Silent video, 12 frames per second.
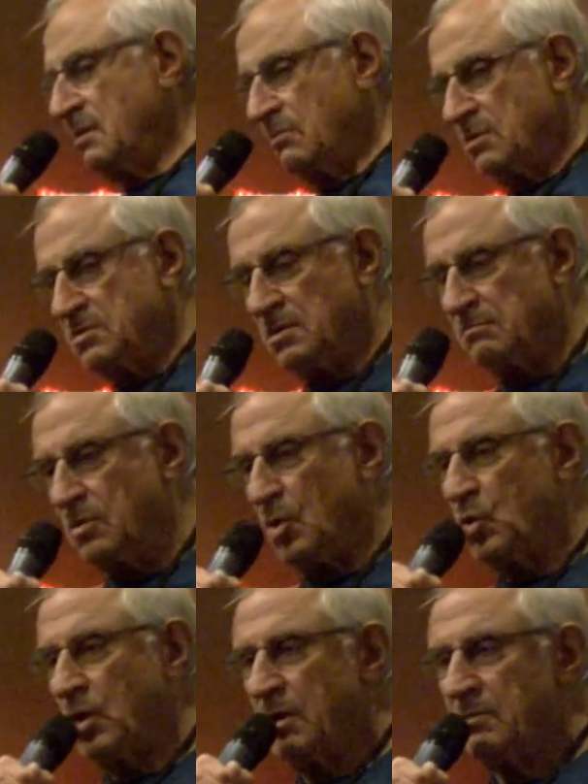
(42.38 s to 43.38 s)
The original
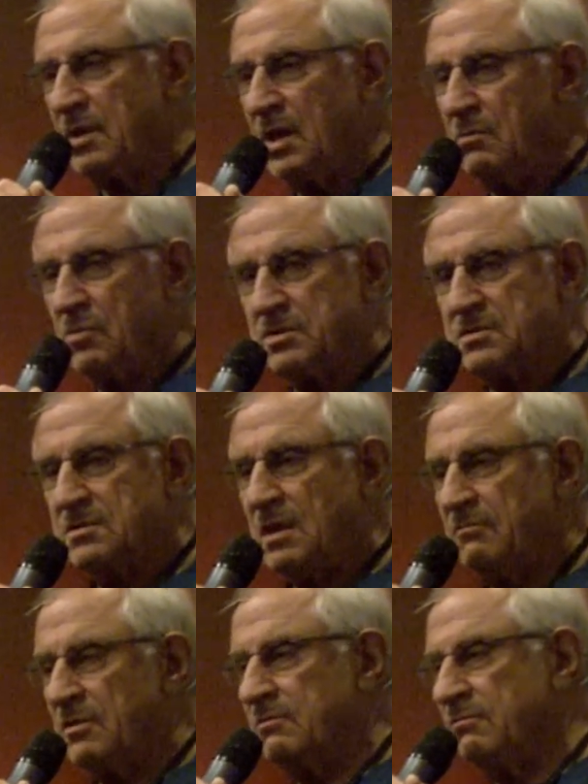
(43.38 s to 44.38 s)
program came with
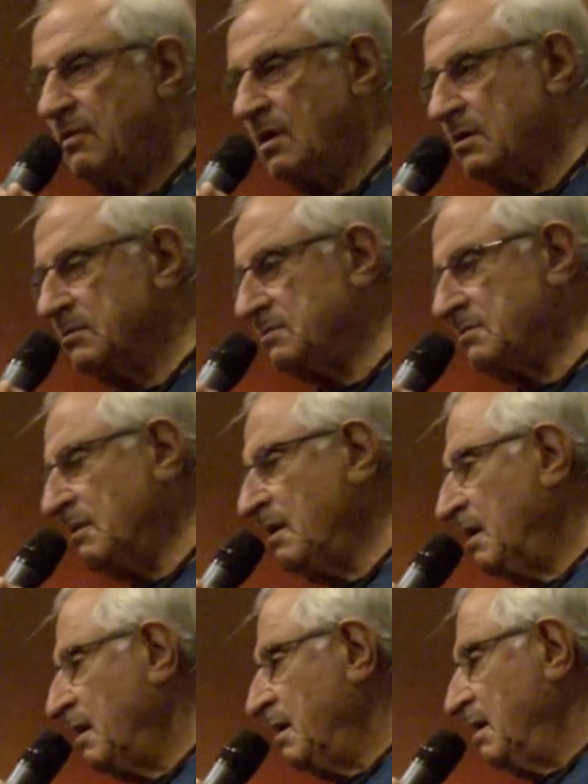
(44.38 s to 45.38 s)
seven fonts.
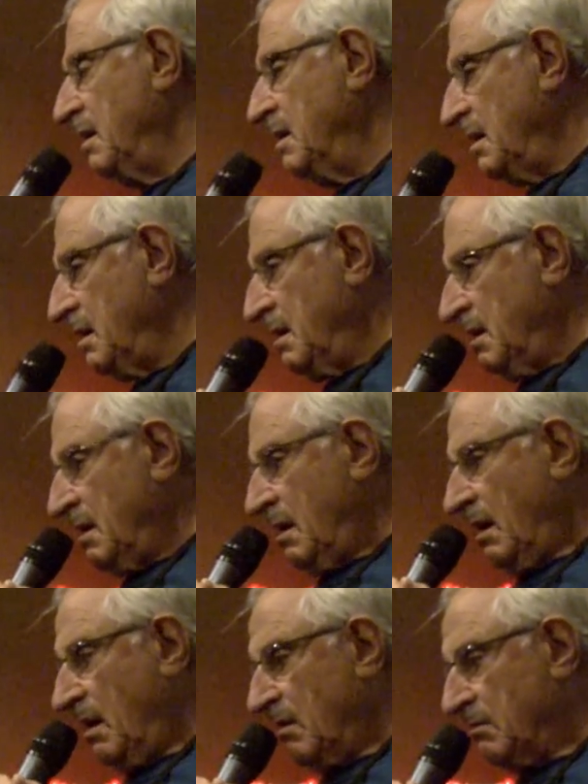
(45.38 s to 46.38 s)

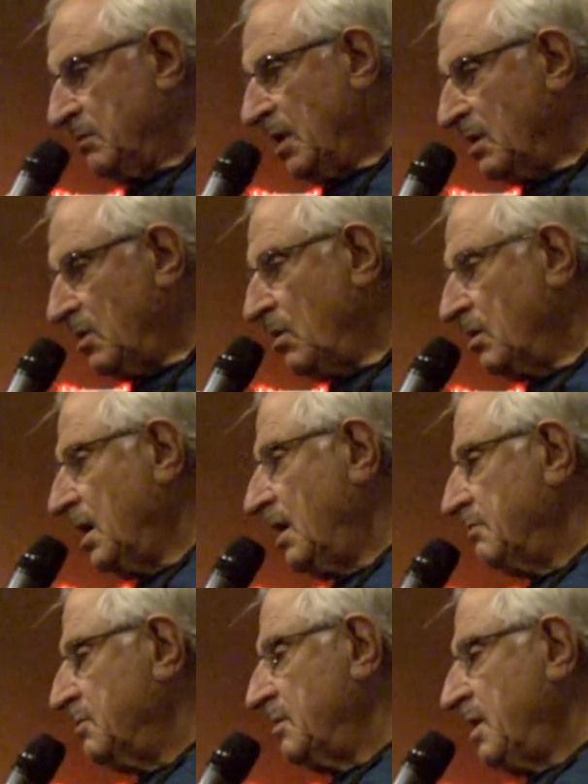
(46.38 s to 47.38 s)
Um, not long
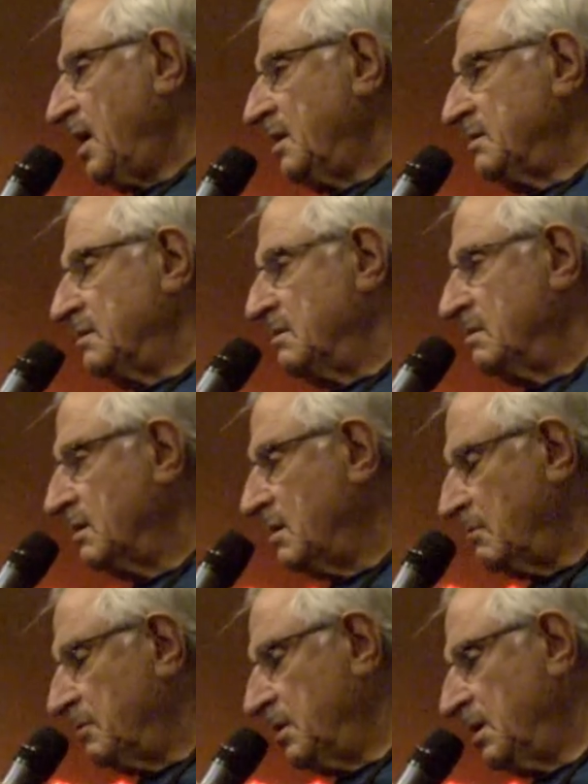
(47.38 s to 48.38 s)
after that, the
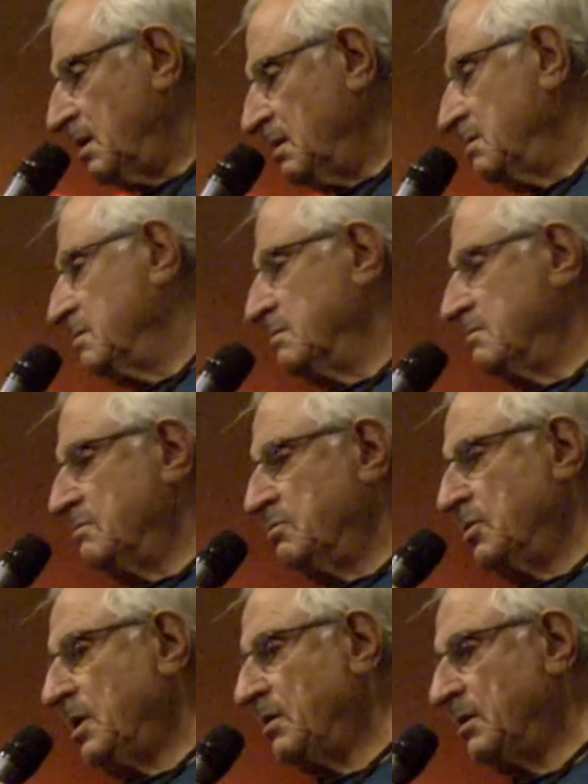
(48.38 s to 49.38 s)
company
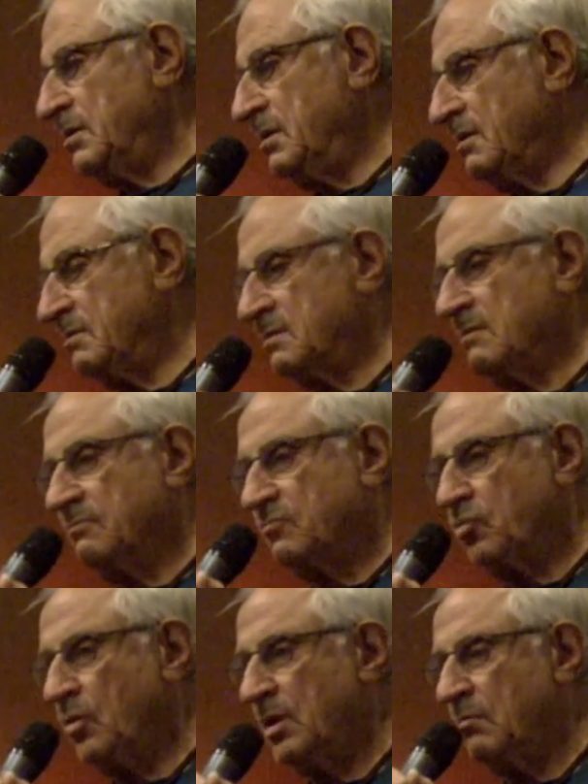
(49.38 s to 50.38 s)
put out a disc
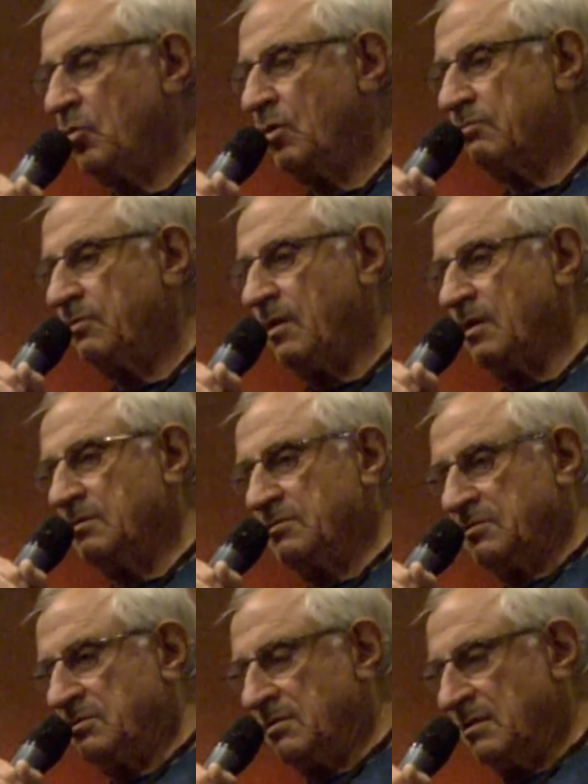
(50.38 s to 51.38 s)
of 20 more
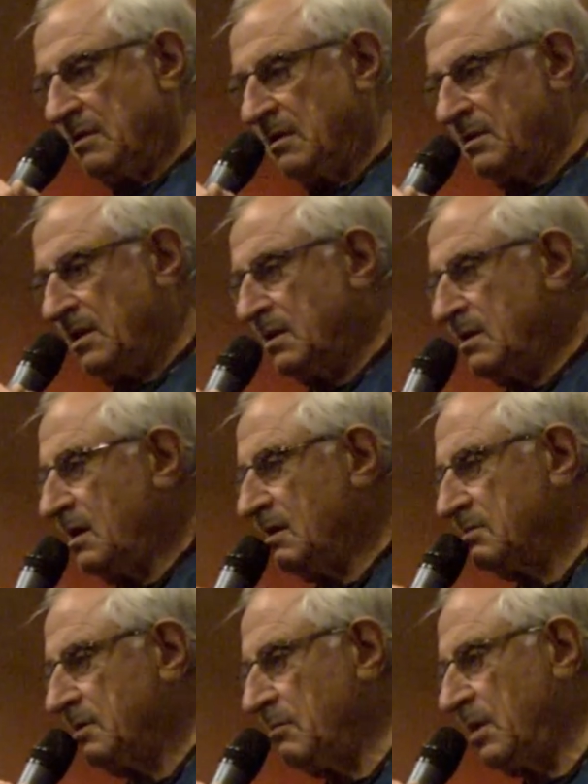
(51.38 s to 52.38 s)
fonts. And then
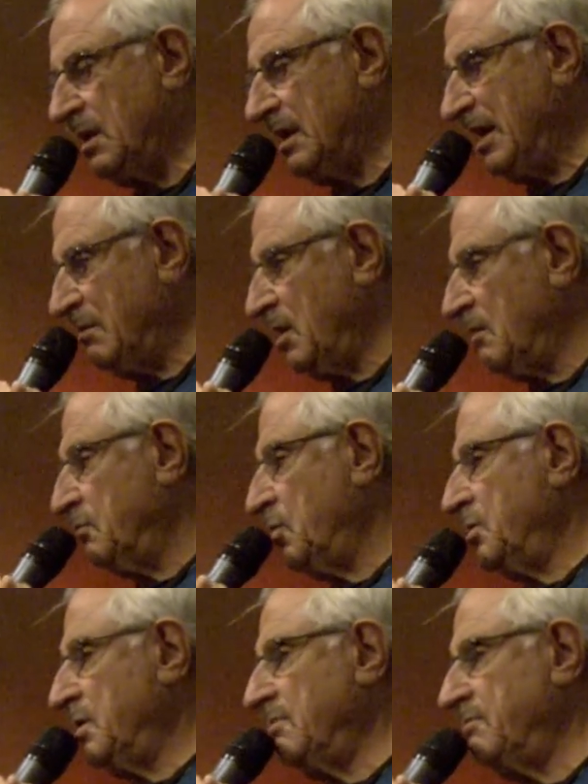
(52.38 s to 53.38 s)
uh, somebody came up
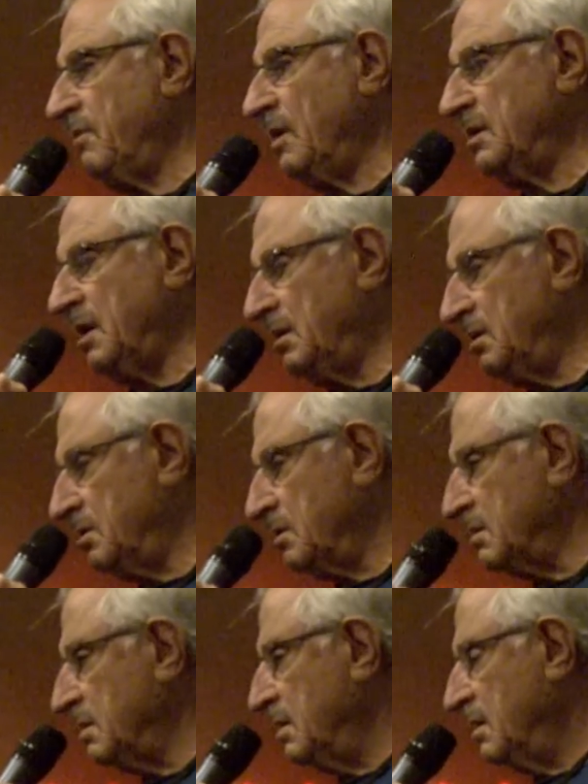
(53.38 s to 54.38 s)
with a font
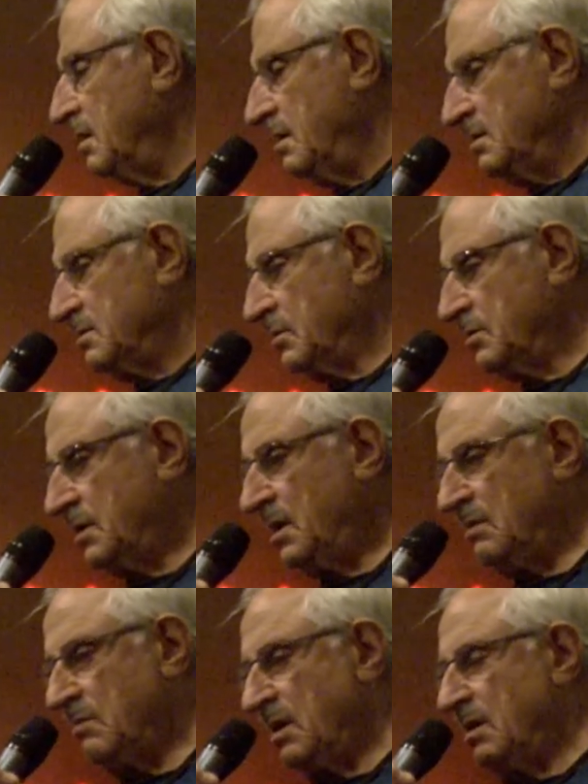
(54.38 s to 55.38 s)
editor so that
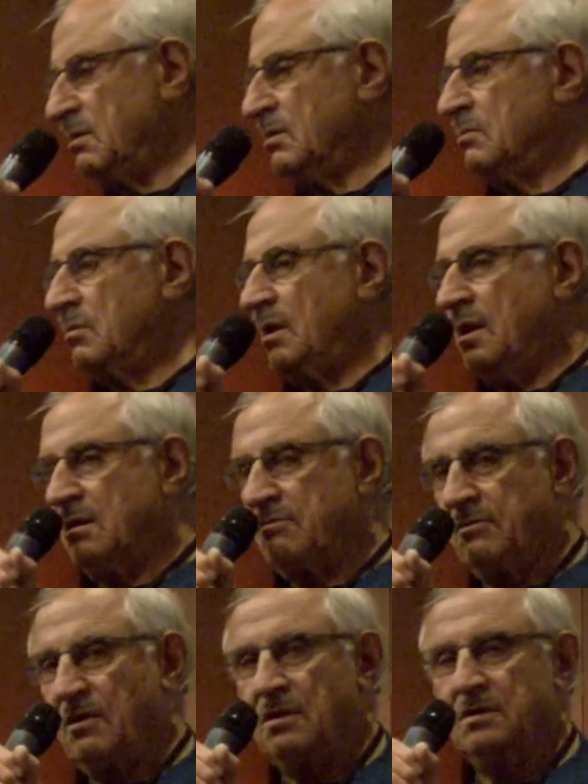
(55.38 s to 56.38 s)
anybody could create a
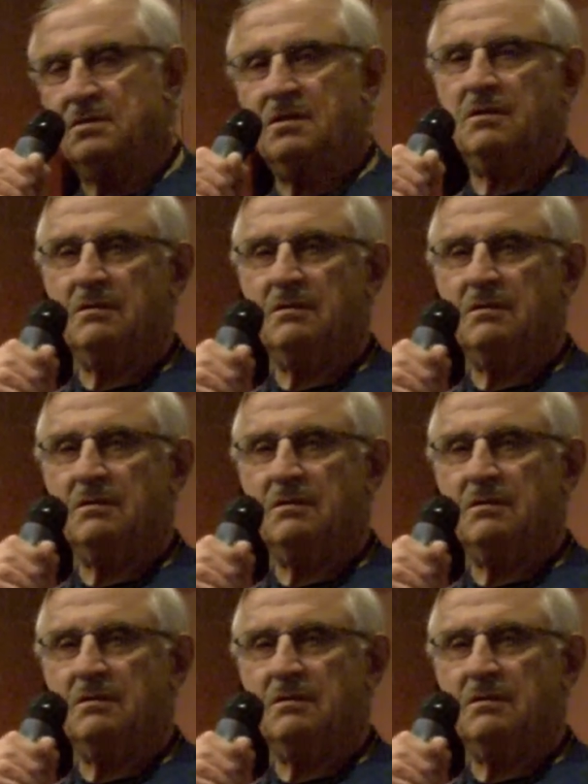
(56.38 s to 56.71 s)
font.